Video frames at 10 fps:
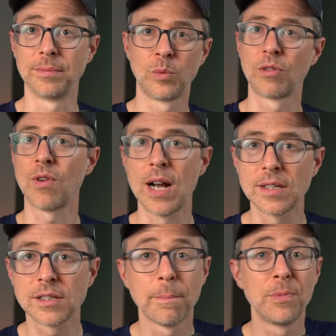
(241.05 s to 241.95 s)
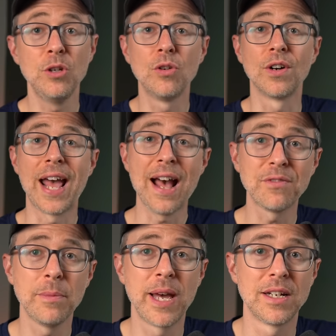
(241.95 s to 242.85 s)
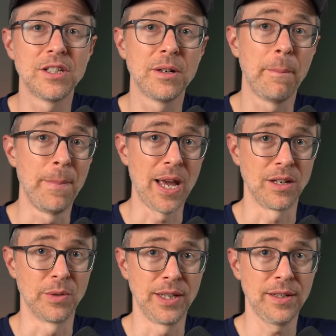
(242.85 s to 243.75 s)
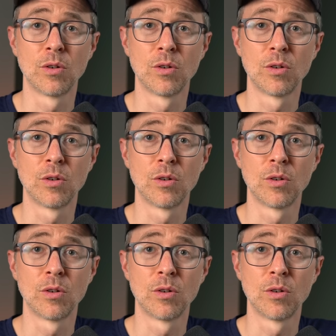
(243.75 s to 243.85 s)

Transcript: With Rust, you don't have to manage it manually.